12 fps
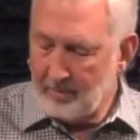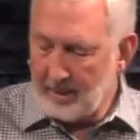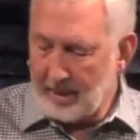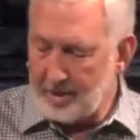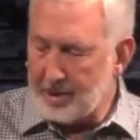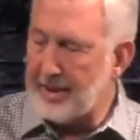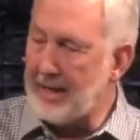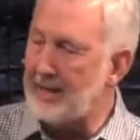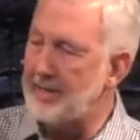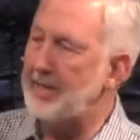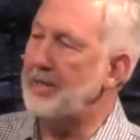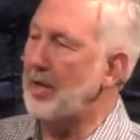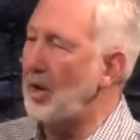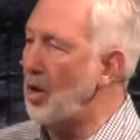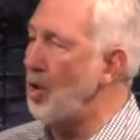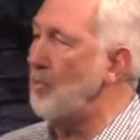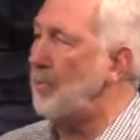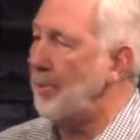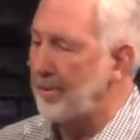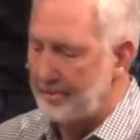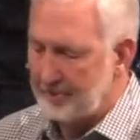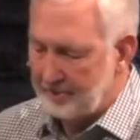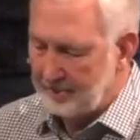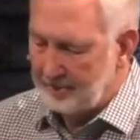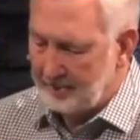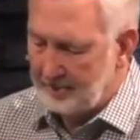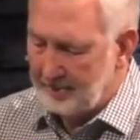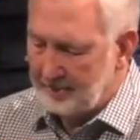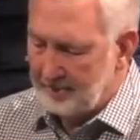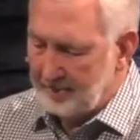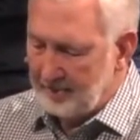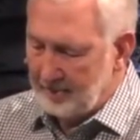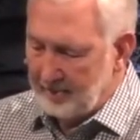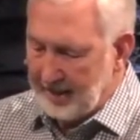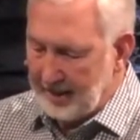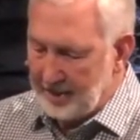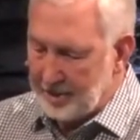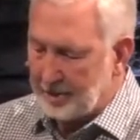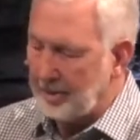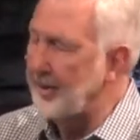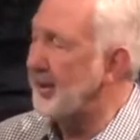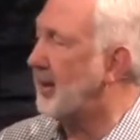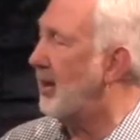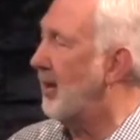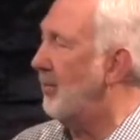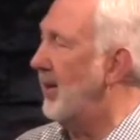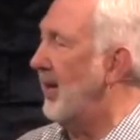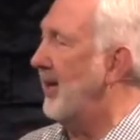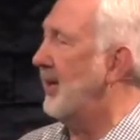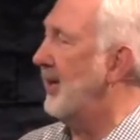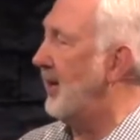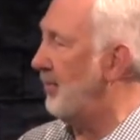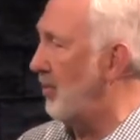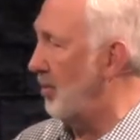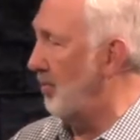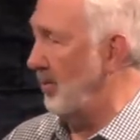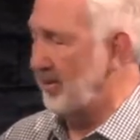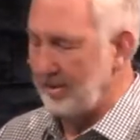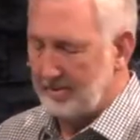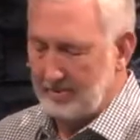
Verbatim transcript: And she has this hope that is certain to come at any moment.